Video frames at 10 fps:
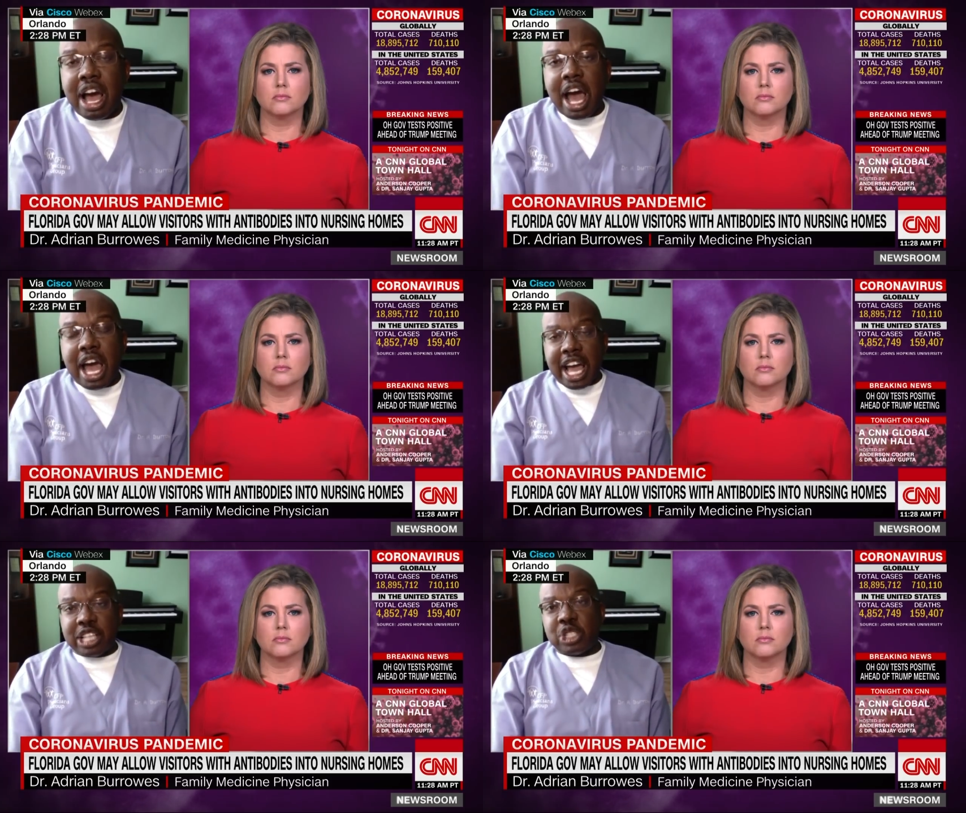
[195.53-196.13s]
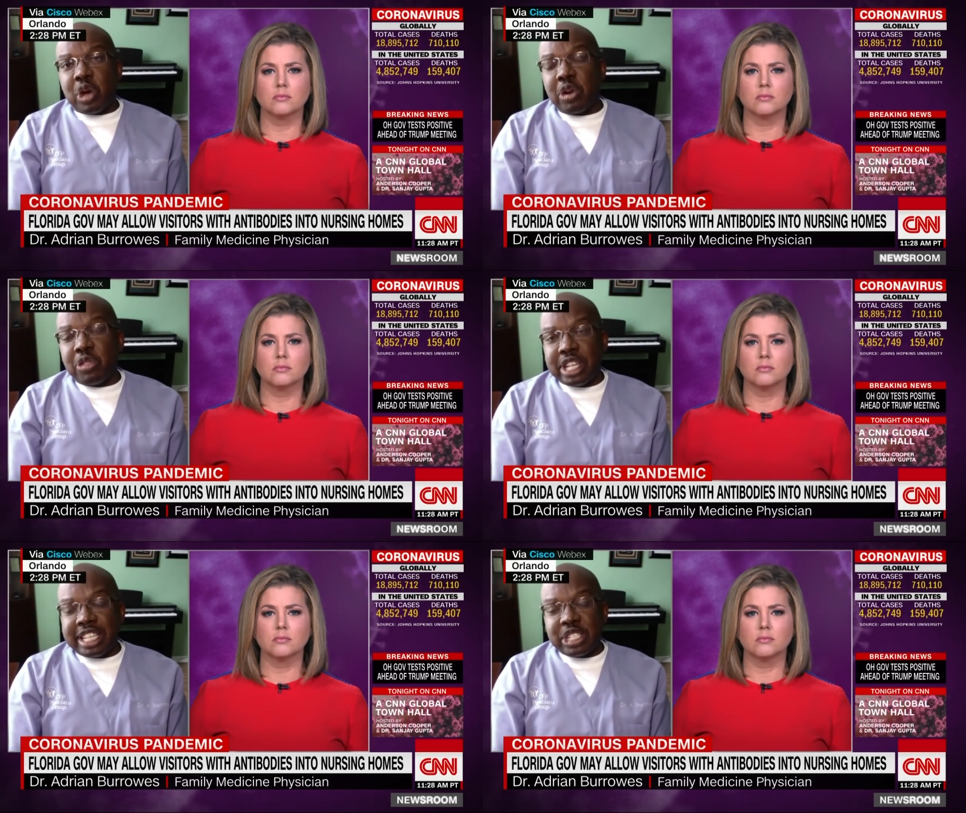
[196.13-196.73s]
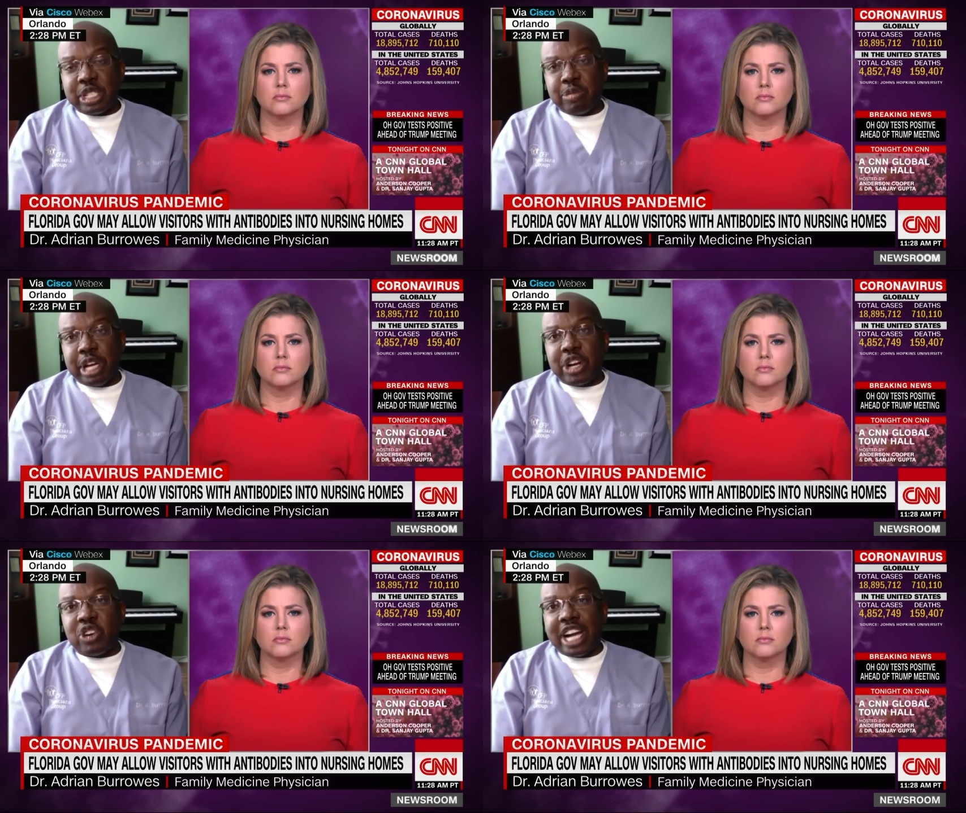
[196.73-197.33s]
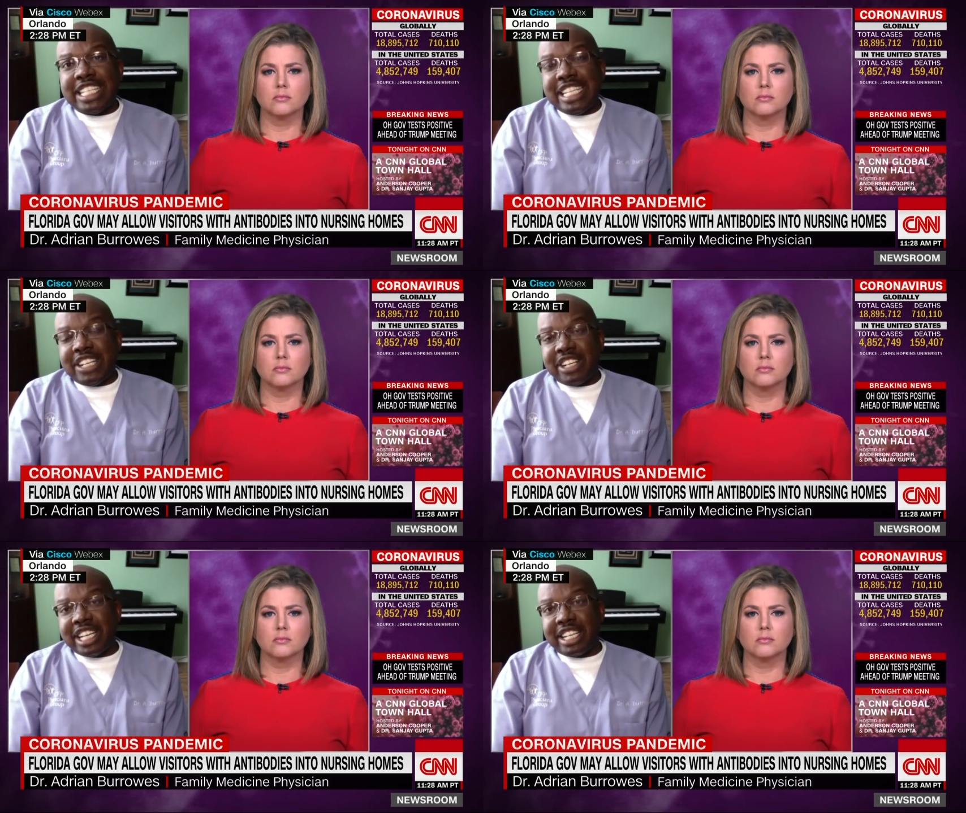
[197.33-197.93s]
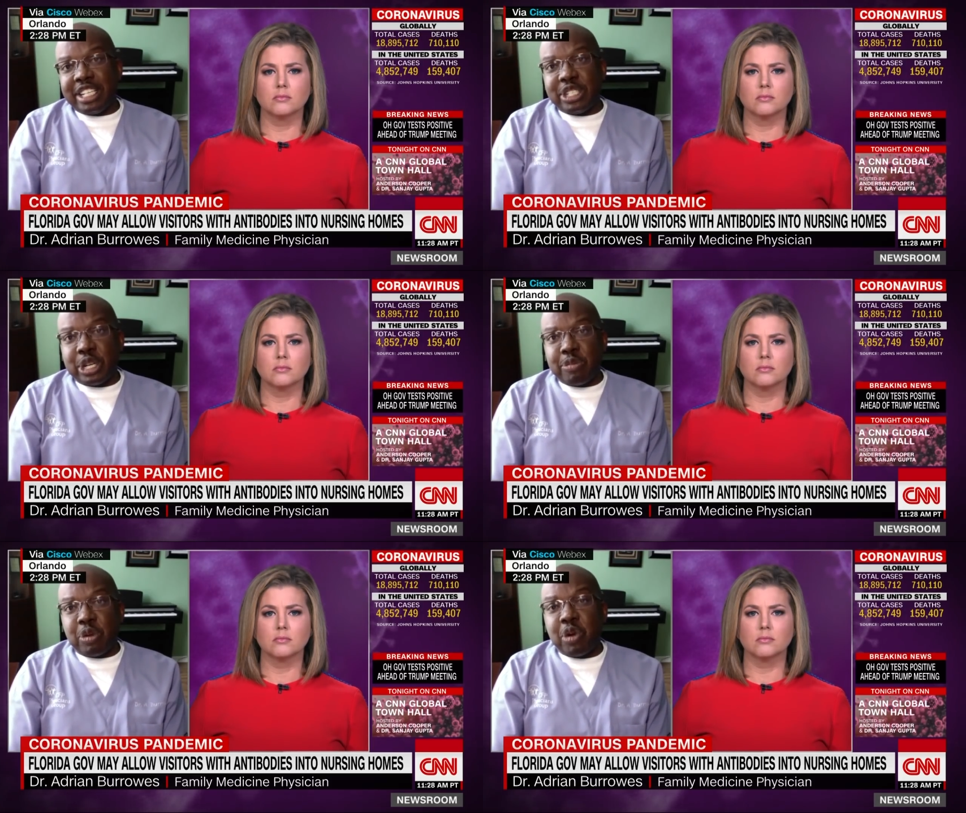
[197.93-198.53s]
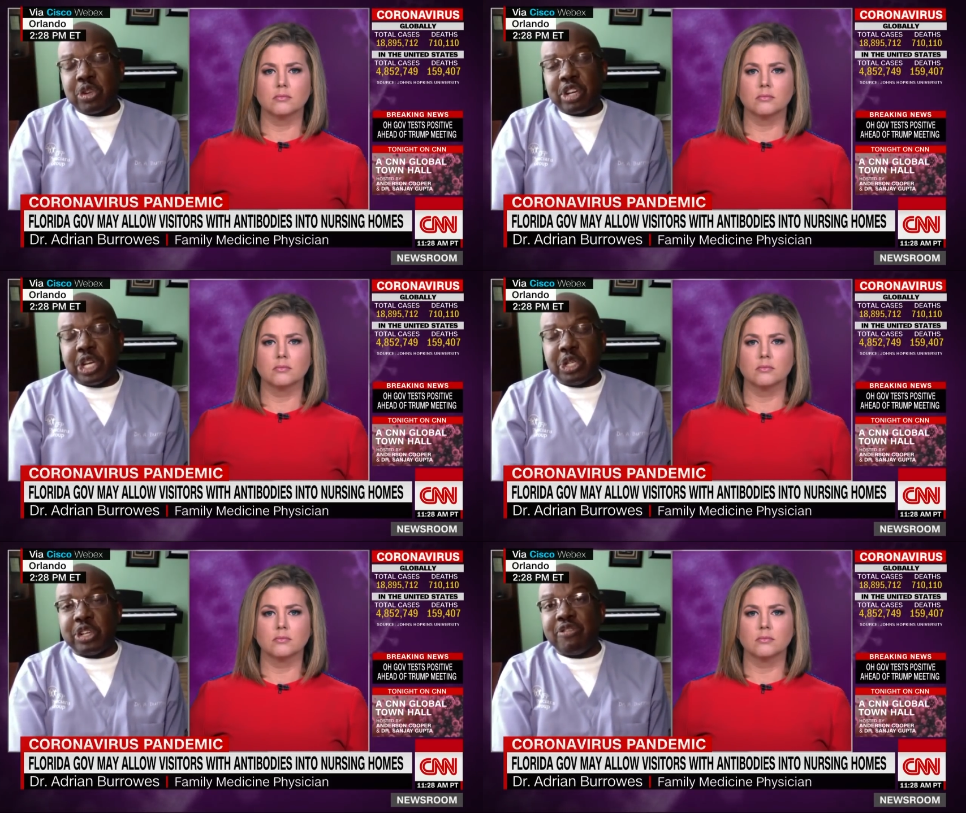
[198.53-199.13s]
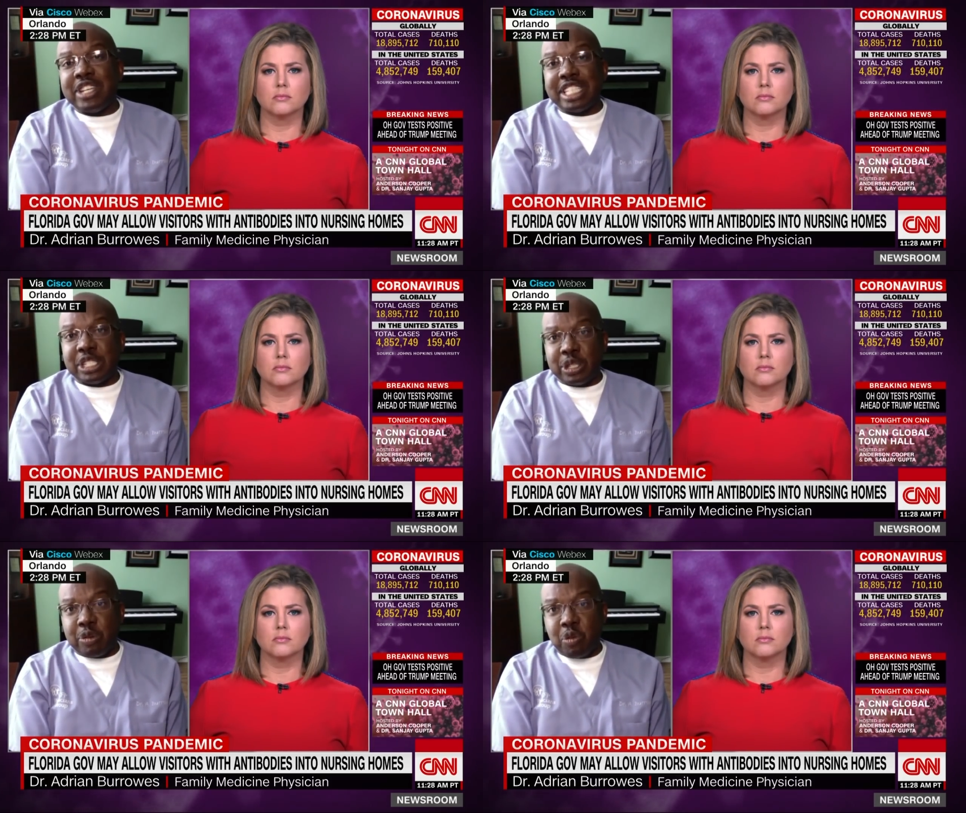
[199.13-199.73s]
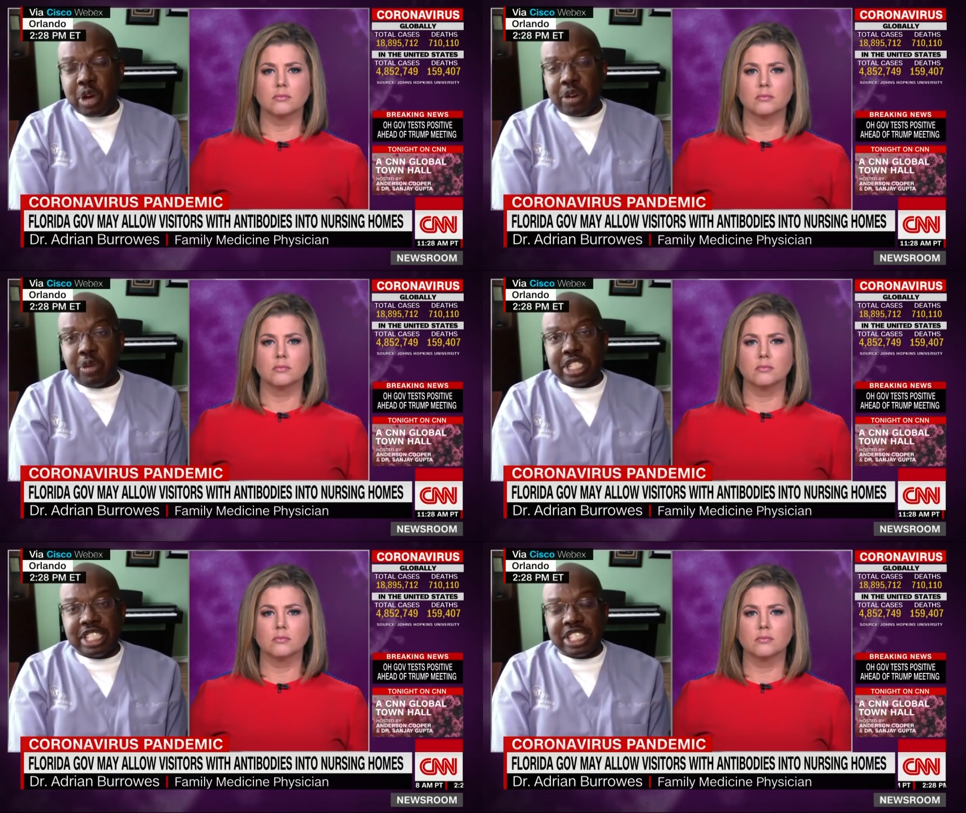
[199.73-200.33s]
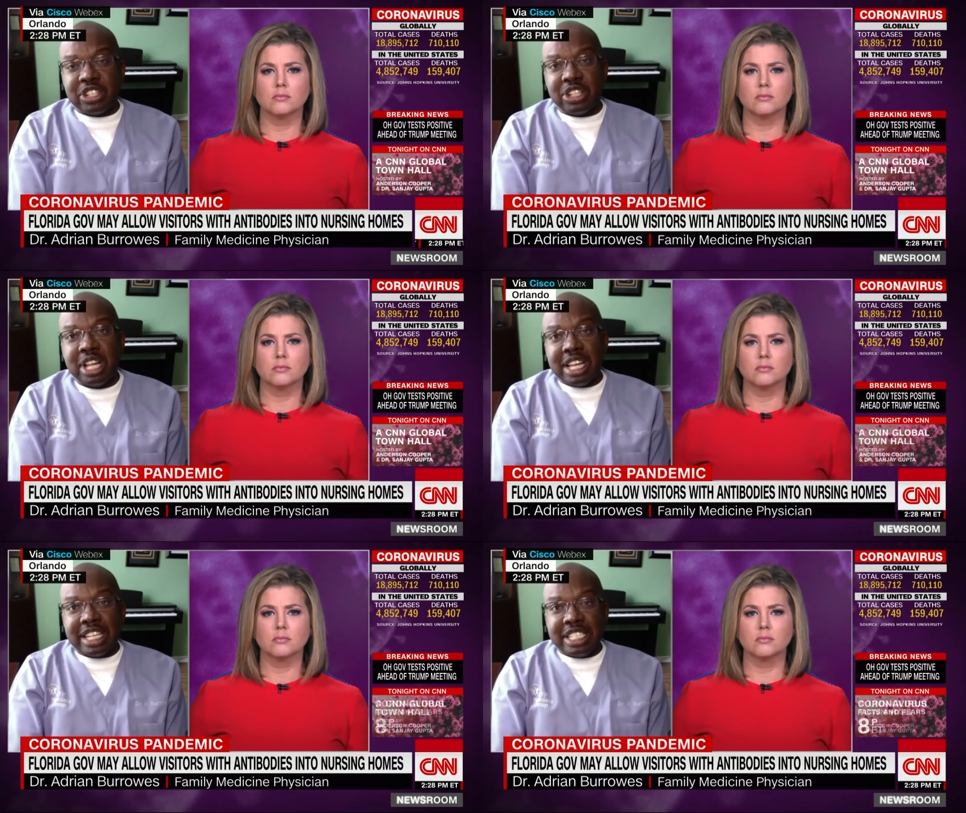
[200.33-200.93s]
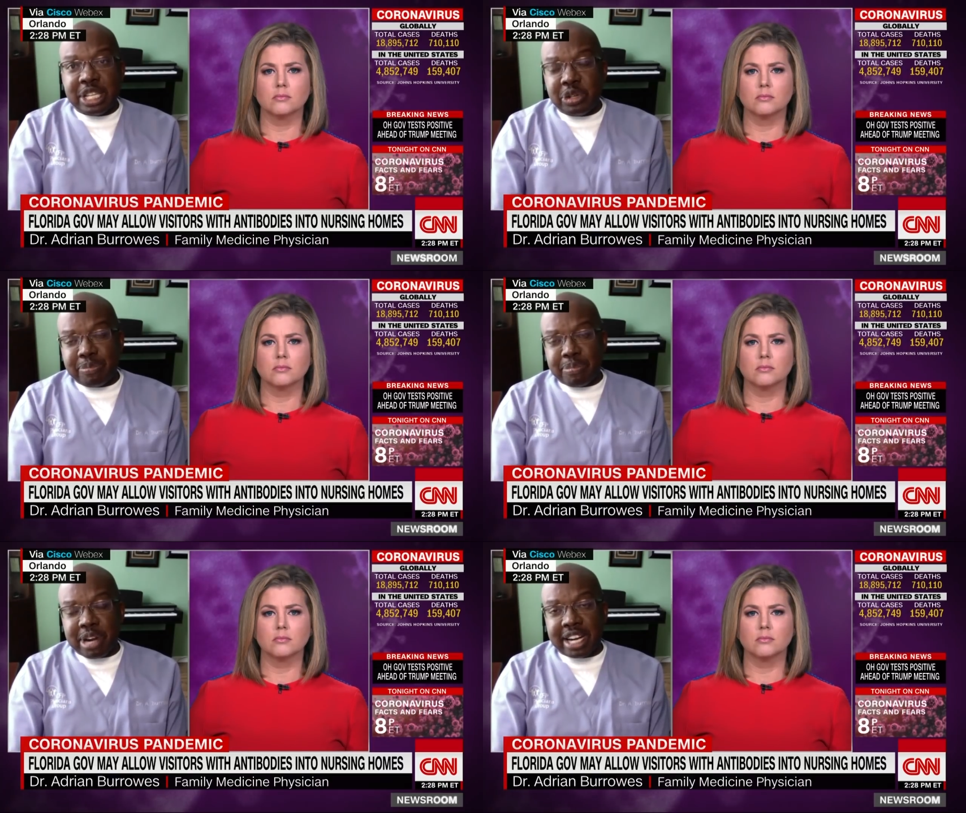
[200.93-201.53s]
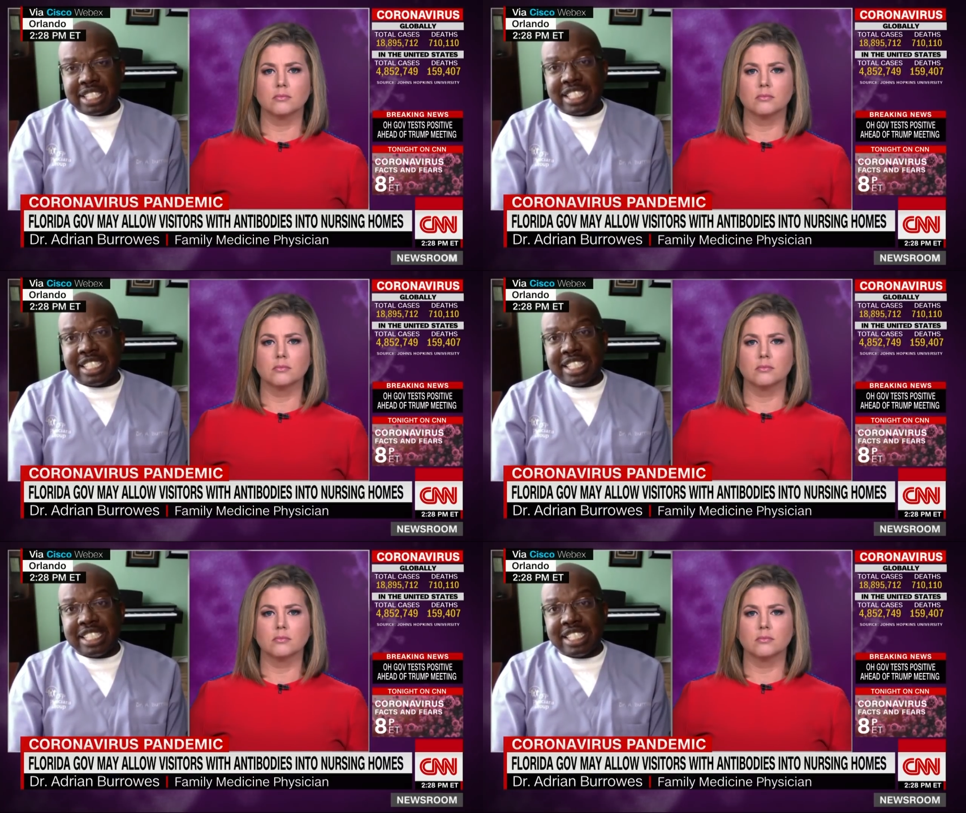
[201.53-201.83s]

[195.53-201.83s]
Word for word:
Speaker 1: And, and, so I don't think that should be a criteria to determine whether or not you should visit someone. We should still continue to practice the